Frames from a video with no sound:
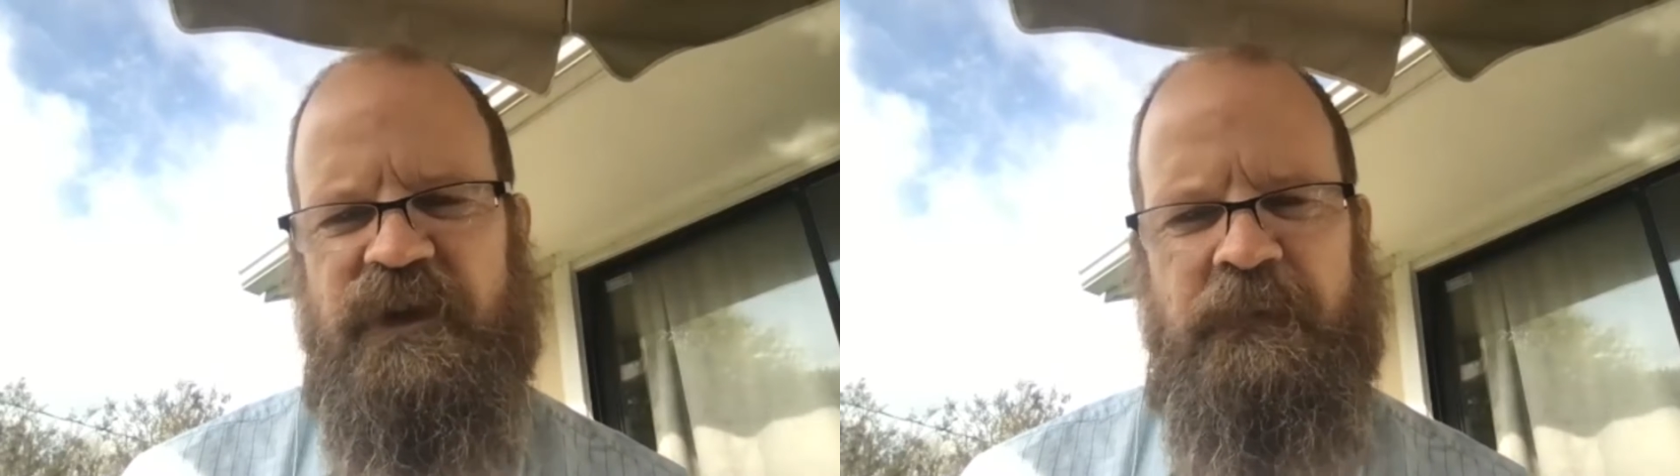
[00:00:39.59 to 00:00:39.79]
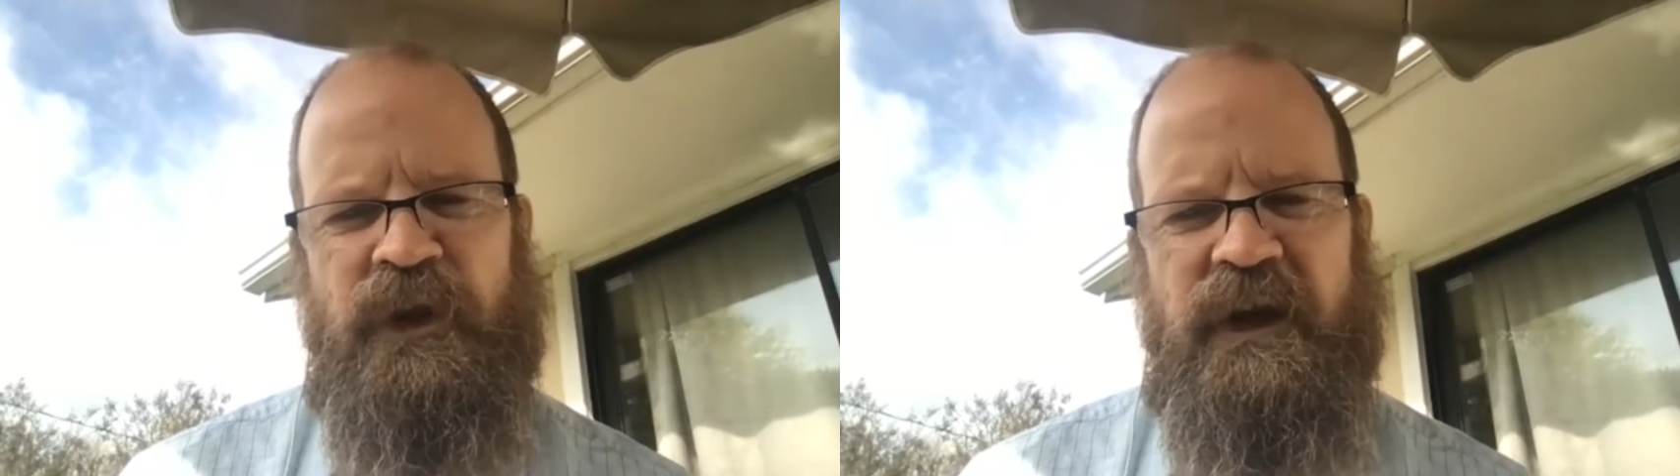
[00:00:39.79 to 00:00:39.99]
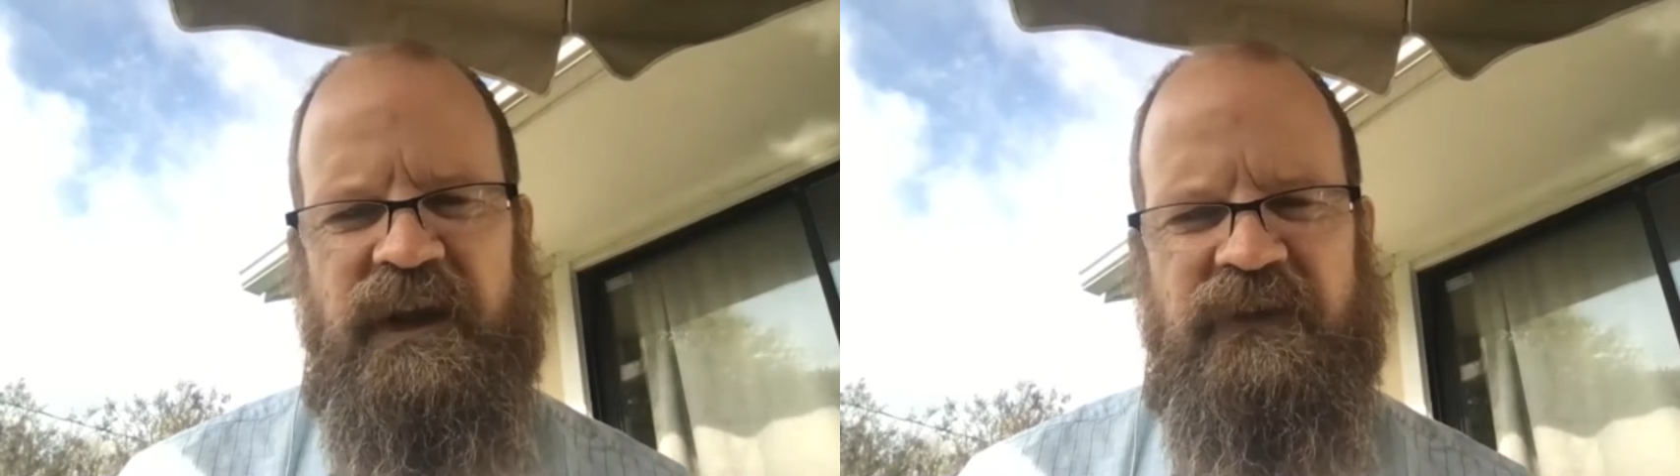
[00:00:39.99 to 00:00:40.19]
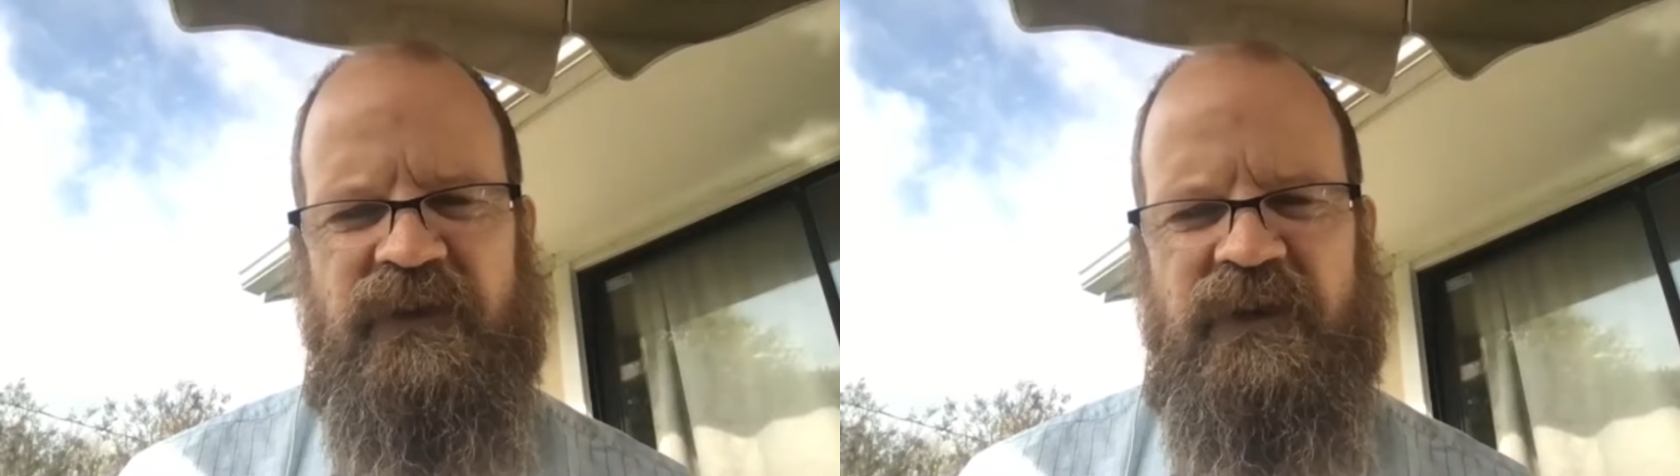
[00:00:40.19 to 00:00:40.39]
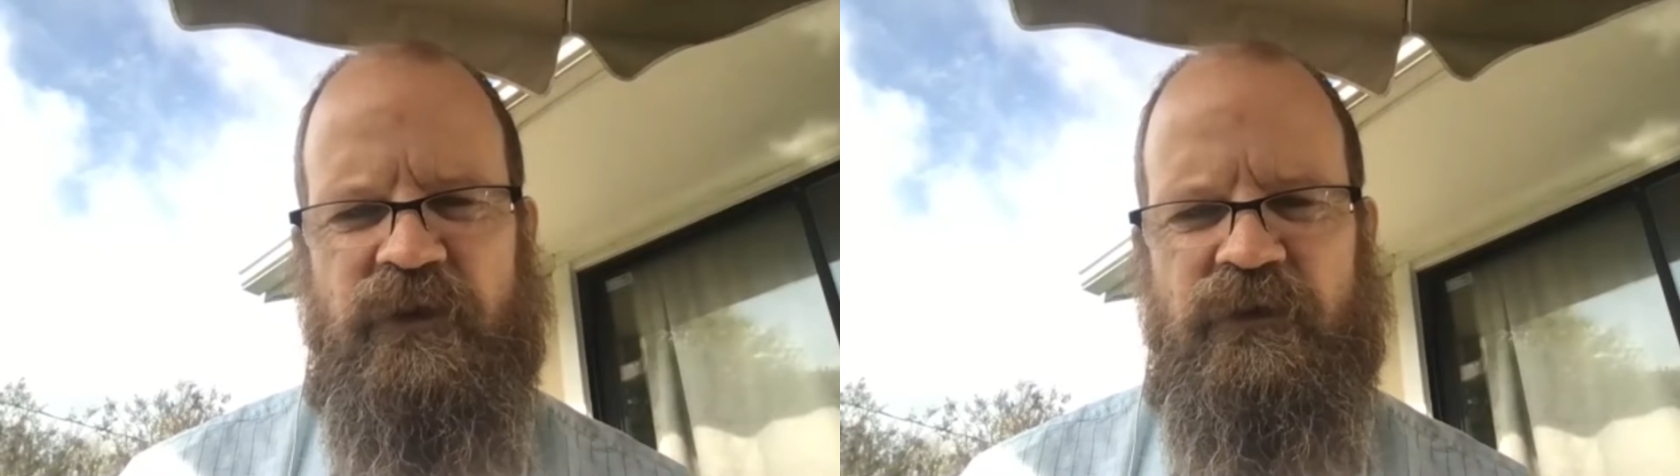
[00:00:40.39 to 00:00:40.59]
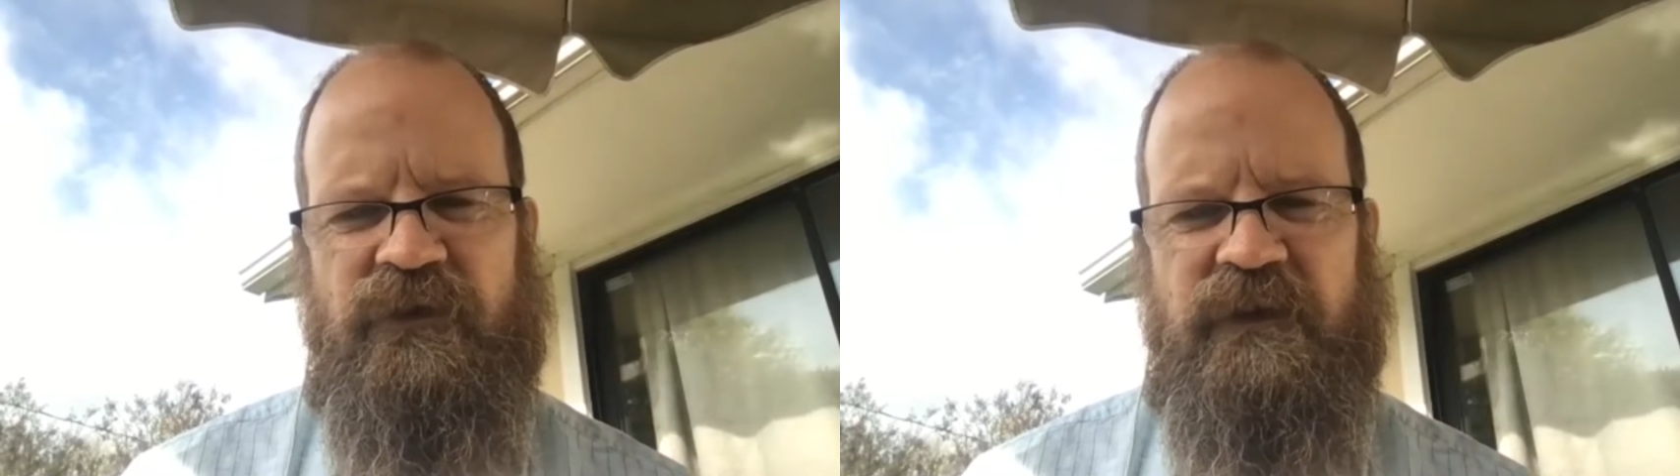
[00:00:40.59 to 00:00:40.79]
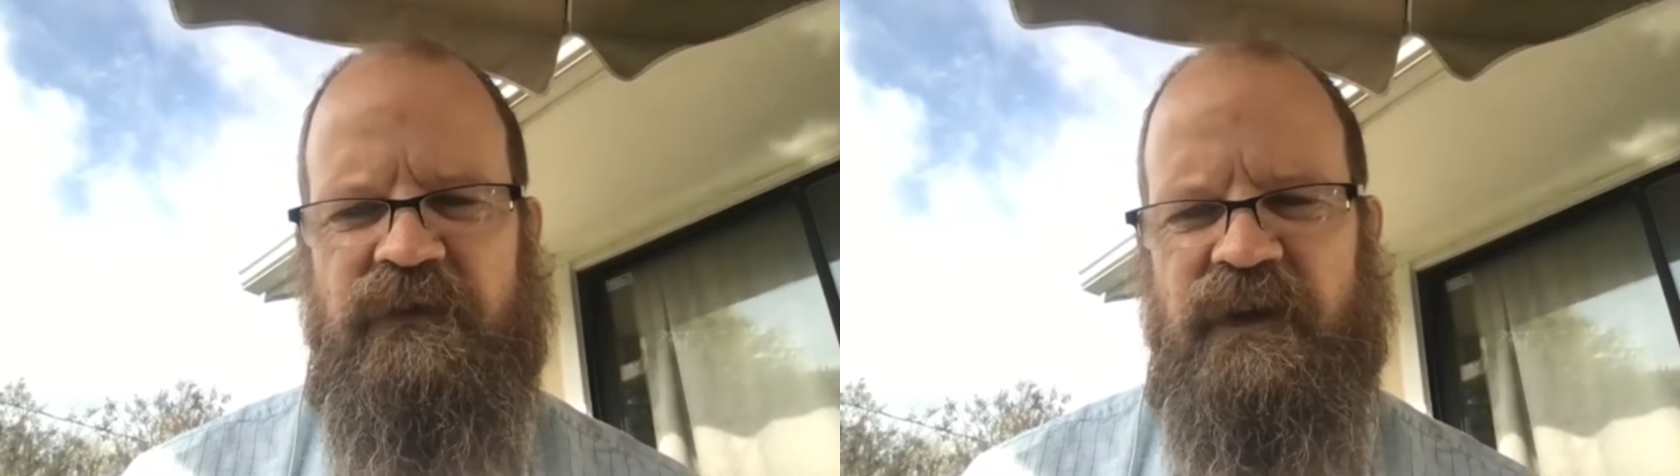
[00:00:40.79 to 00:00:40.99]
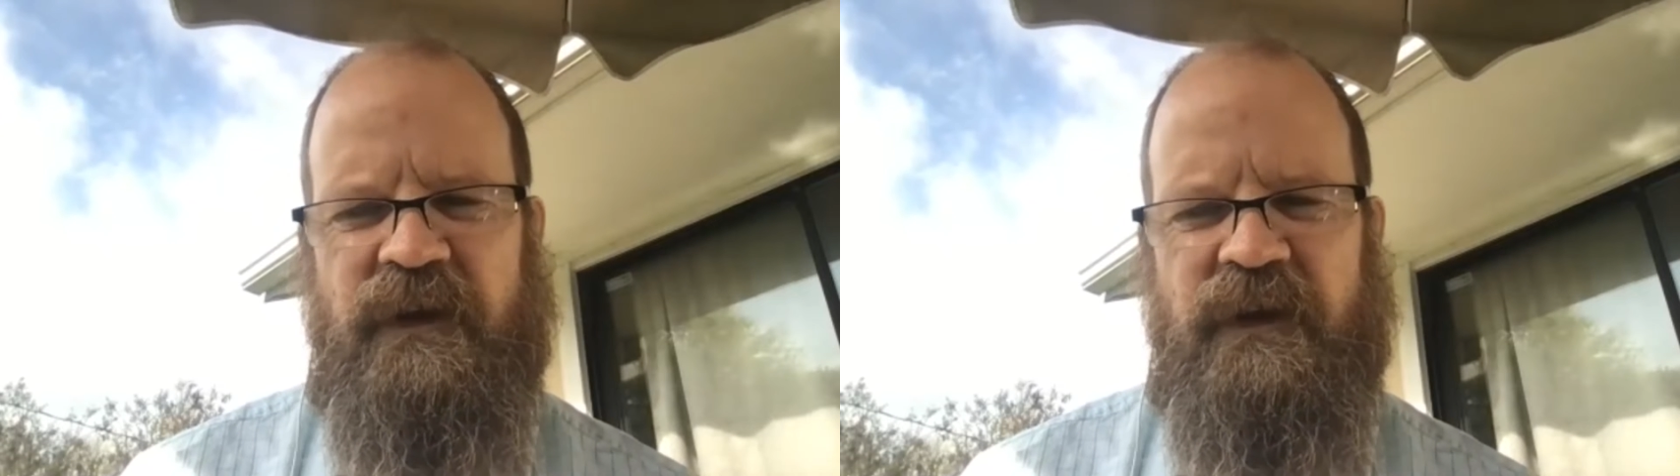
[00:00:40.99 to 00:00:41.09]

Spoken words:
community institutions,